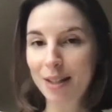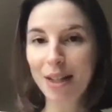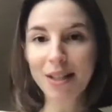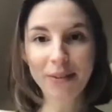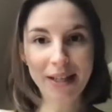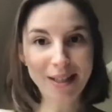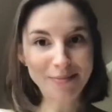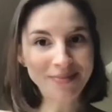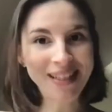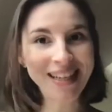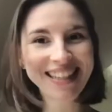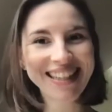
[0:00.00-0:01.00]
okay,
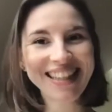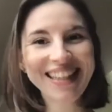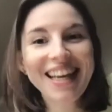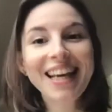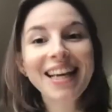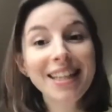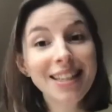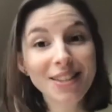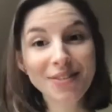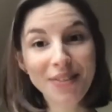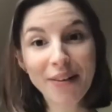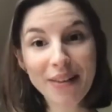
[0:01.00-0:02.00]
it
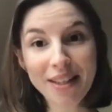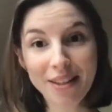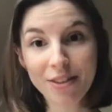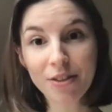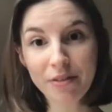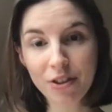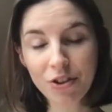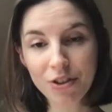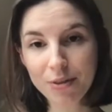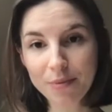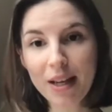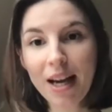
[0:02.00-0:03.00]
is very
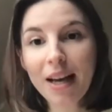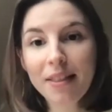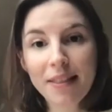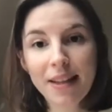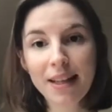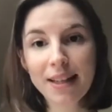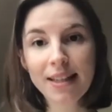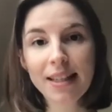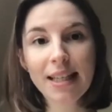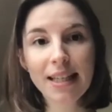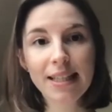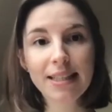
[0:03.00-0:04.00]
controversial. I think
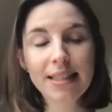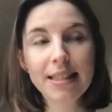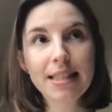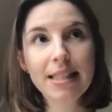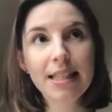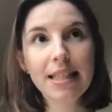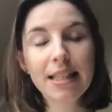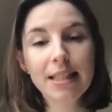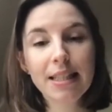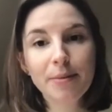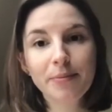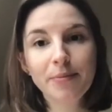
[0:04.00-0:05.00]
it is
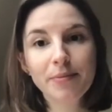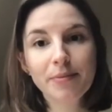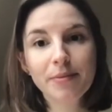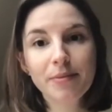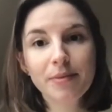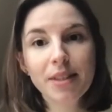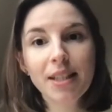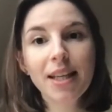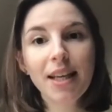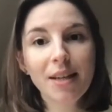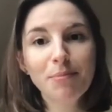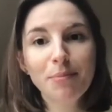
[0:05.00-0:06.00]
it
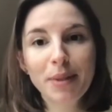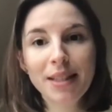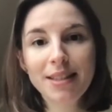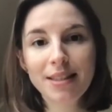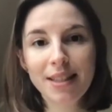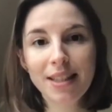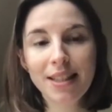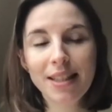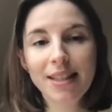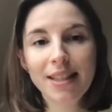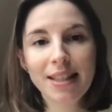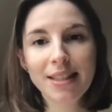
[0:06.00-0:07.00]
can be seen,
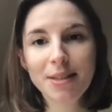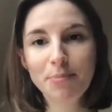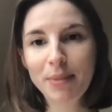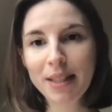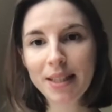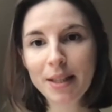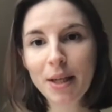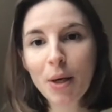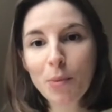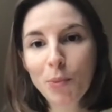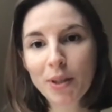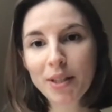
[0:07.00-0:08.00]
and it's been
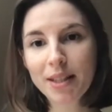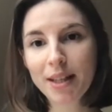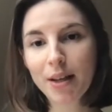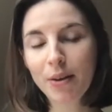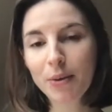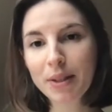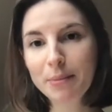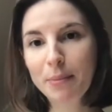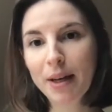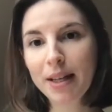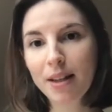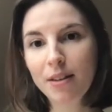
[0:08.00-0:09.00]
pointed out
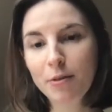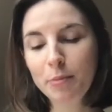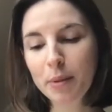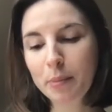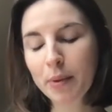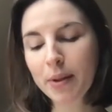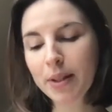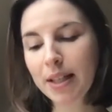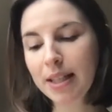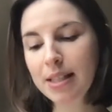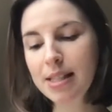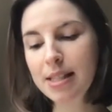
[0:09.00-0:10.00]
by a lot of people,
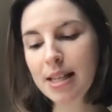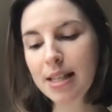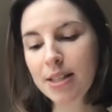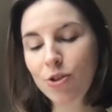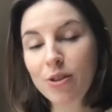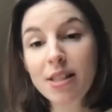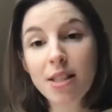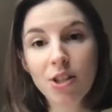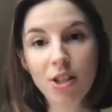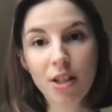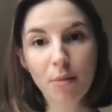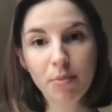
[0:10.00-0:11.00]
as a
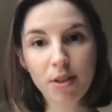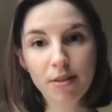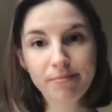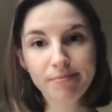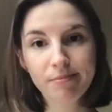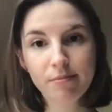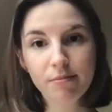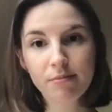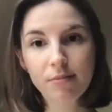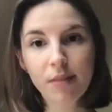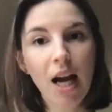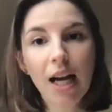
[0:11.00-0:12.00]
transition option.
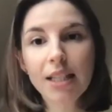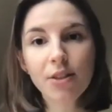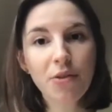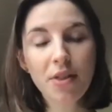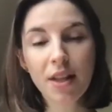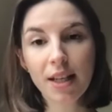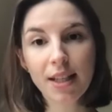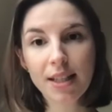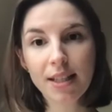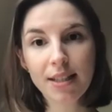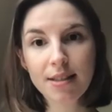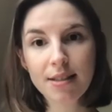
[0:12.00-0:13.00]
I don't think it
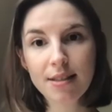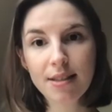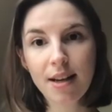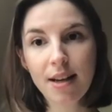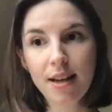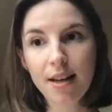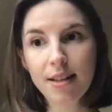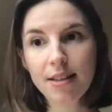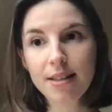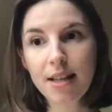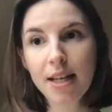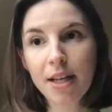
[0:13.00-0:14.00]
is
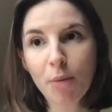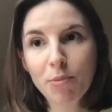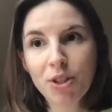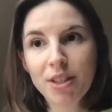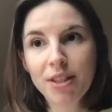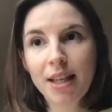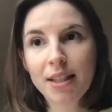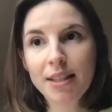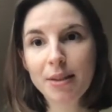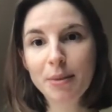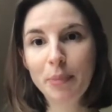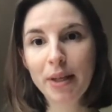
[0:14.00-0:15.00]
an option that
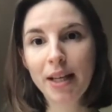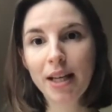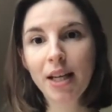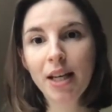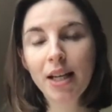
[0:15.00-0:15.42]
could be